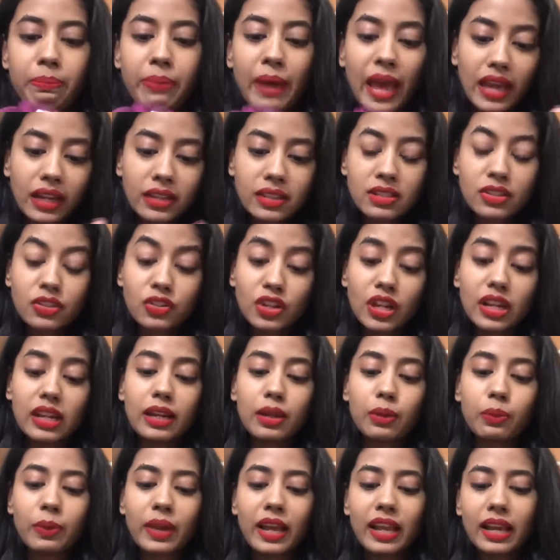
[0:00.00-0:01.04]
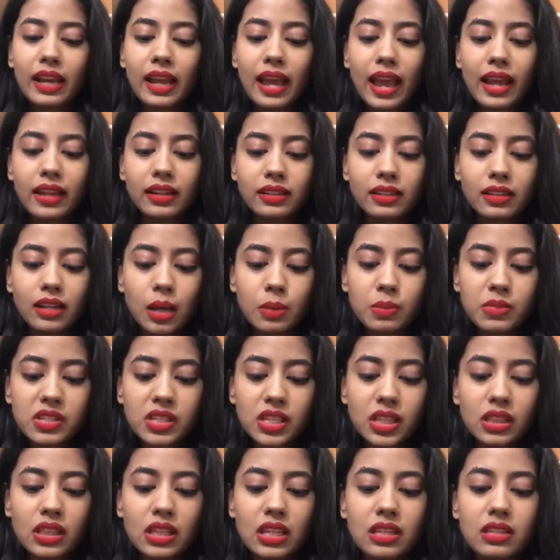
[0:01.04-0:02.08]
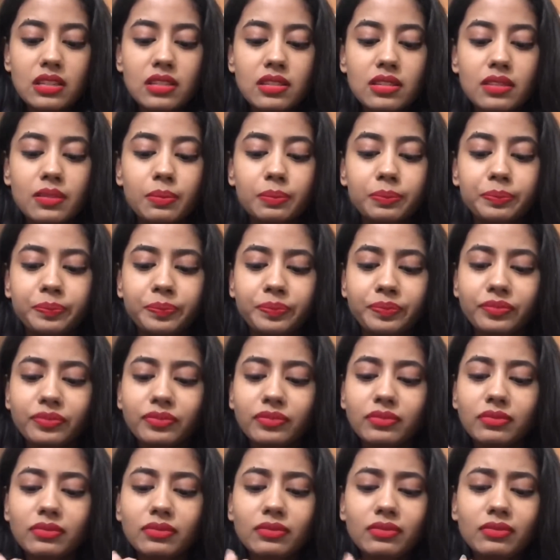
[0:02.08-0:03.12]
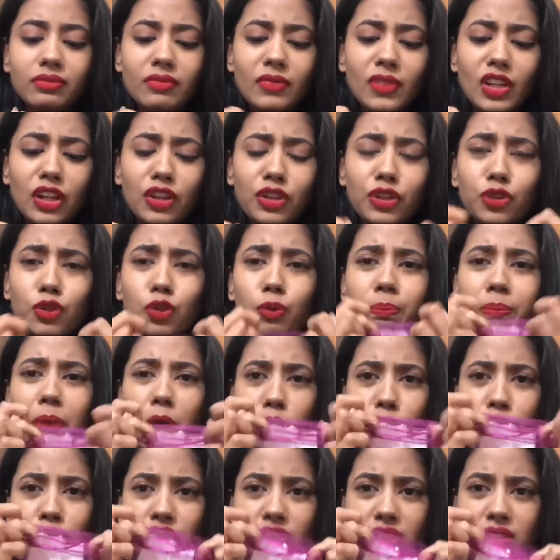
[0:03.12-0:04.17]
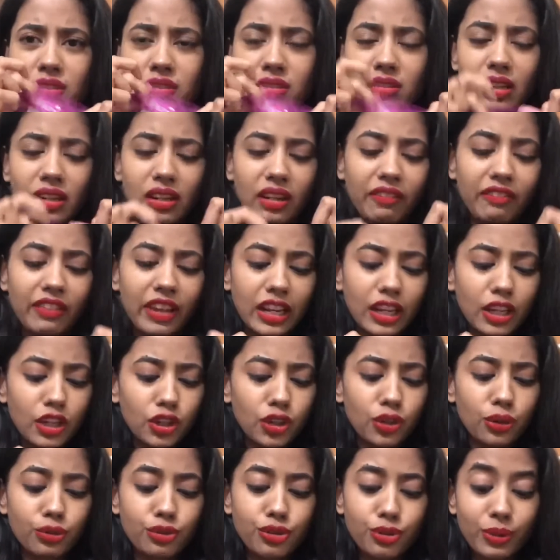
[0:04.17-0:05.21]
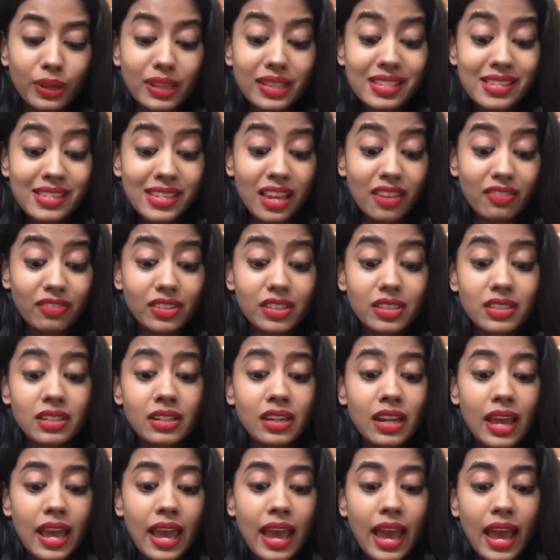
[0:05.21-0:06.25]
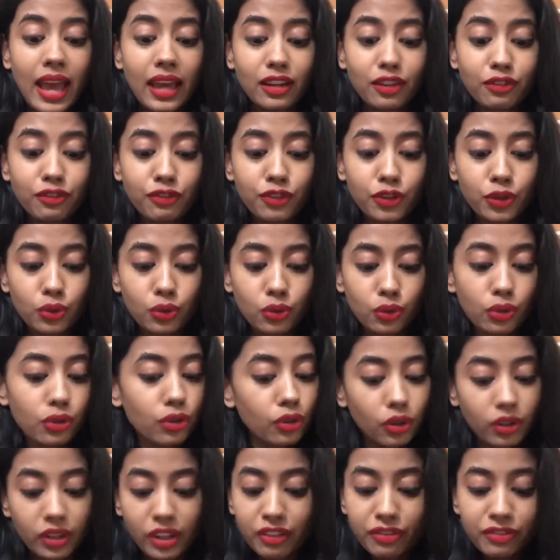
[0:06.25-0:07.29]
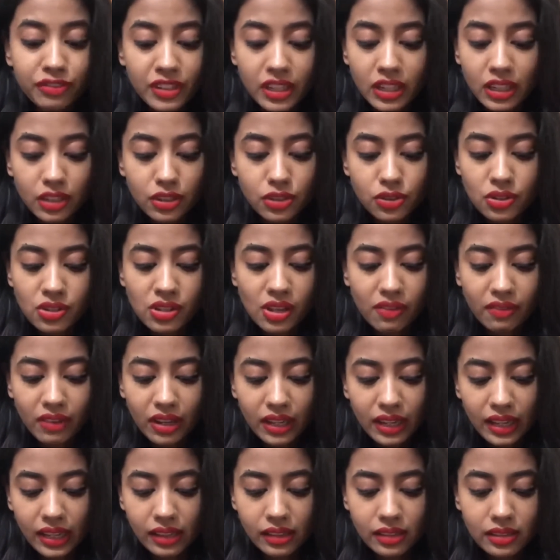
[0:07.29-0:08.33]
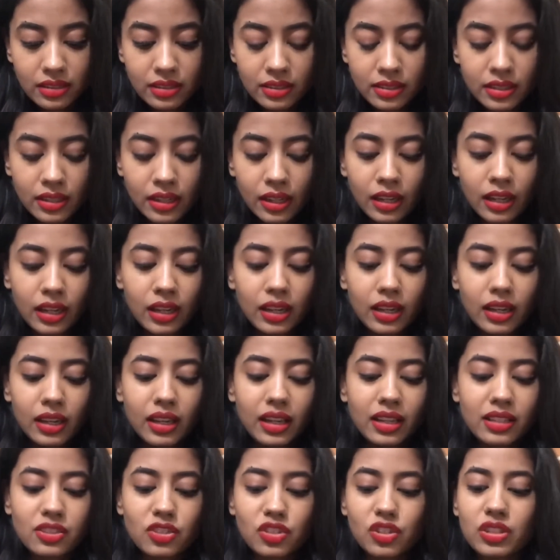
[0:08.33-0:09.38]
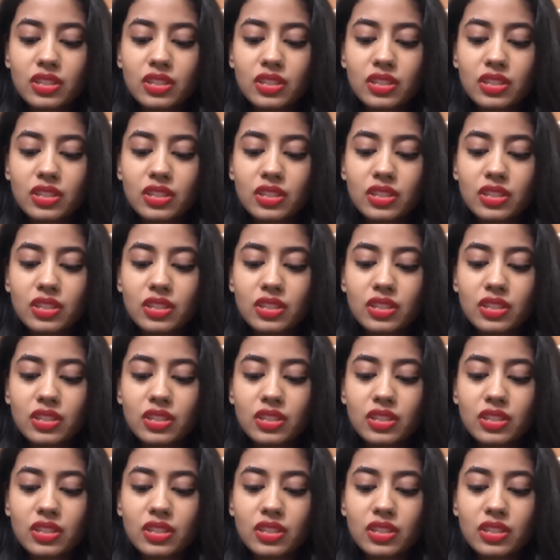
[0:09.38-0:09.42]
packed really well and it comes in these you know pouches that are very cute you can save it and if you know you're gifting it to someone else it's